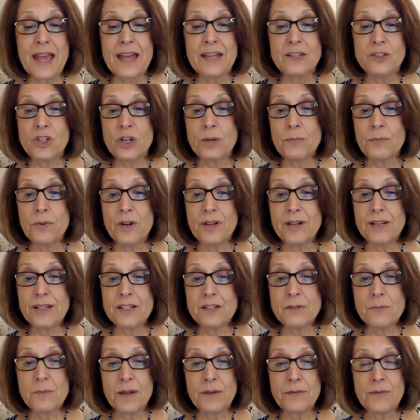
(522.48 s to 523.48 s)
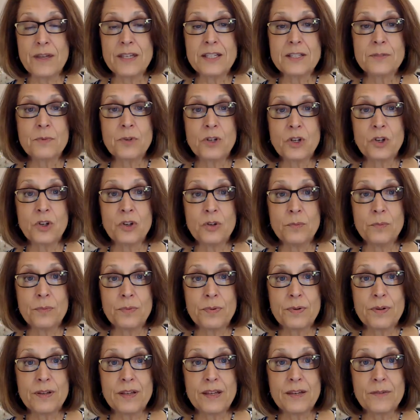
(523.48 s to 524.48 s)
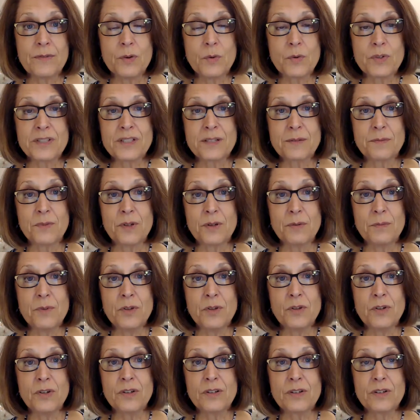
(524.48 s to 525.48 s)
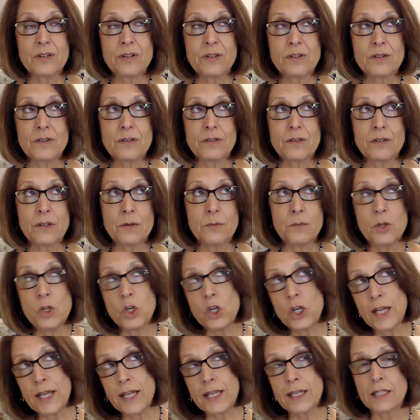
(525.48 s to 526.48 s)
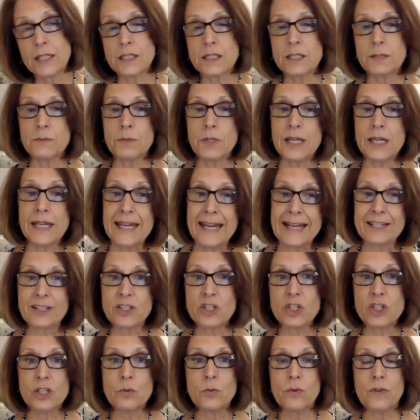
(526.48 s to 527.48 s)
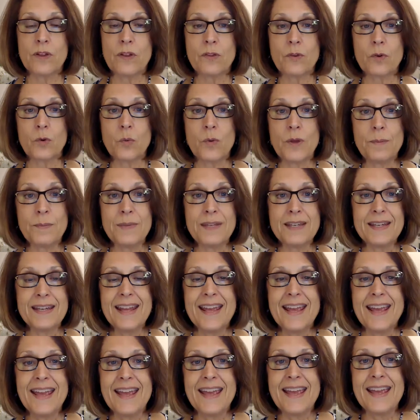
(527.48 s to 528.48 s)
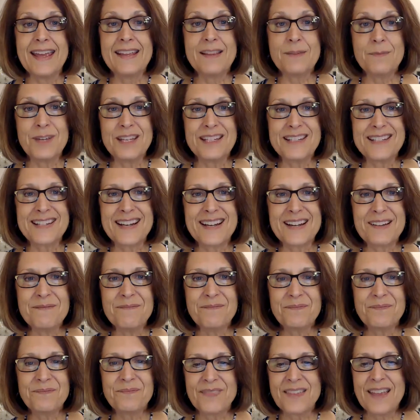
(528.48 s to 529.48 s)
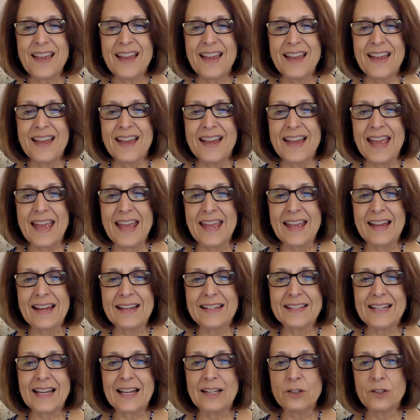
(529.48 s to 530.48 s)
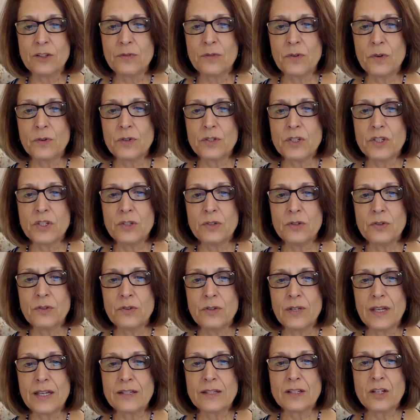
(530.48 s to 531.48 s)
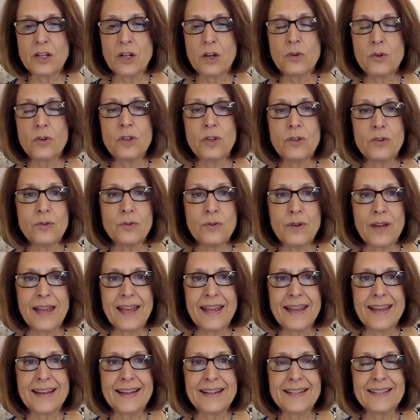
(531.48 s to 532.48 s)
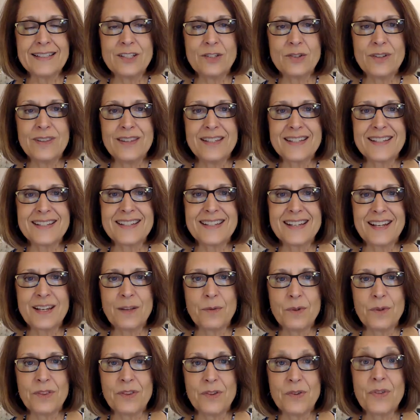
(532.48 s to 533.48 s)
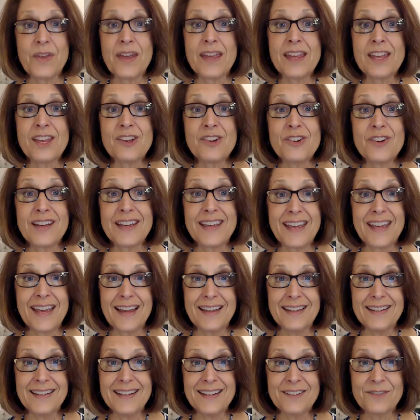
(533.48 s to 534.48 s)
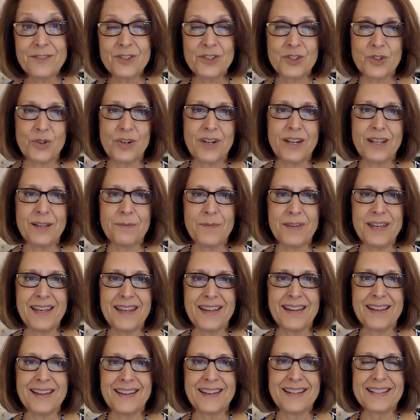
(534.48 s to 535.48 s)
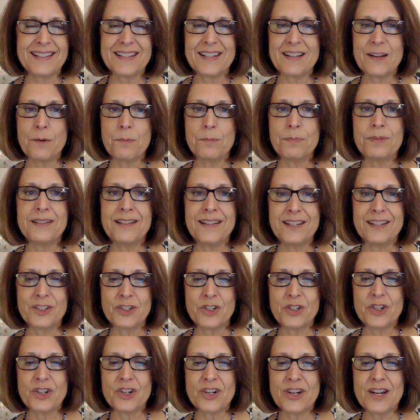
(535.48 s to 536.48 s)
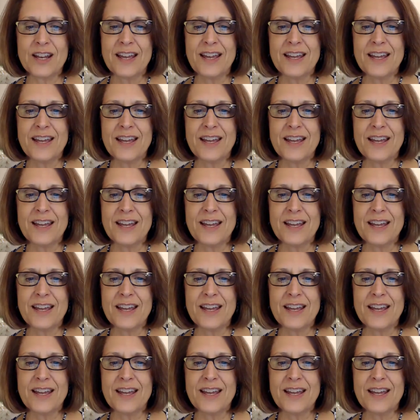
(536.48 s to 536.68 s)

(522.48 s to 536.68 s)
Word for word: Jump on into my Facebook group if you want some community community and some connection with other women in the meantime. And I look forward to getting to know you and doing this study with you. Thank you again for joining me. It's a pleasure